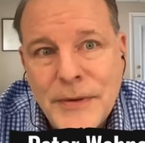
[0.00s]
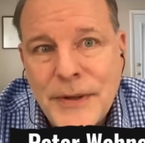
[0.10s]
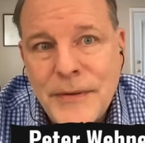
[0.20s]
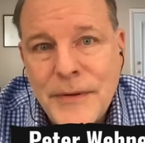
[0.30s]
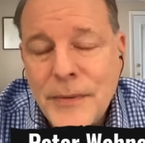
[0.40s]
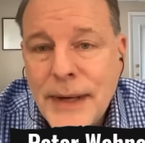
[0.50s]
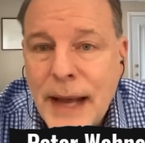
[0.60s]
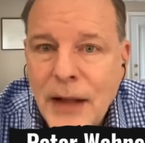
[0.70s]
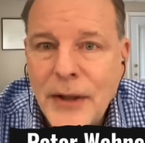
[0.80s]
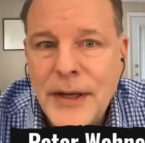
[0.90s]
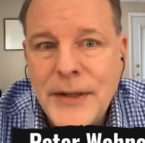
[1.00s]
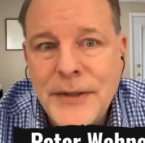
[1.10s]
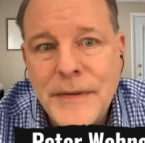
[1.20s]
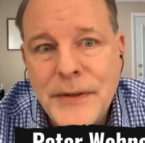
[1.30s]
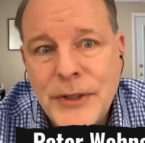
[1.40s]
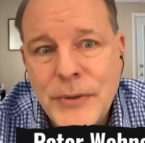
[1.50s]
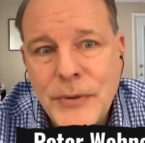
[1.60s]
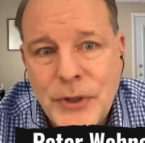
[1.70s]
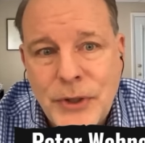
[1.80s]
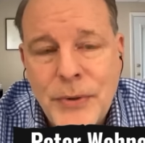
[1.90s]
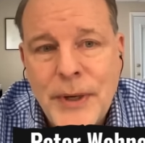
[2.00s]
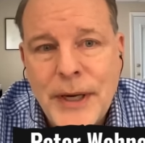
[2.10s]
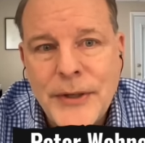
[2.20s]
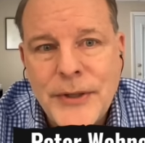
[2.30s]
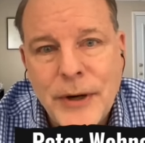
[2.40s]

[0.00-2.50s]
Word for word: the, the realities of the school shootings,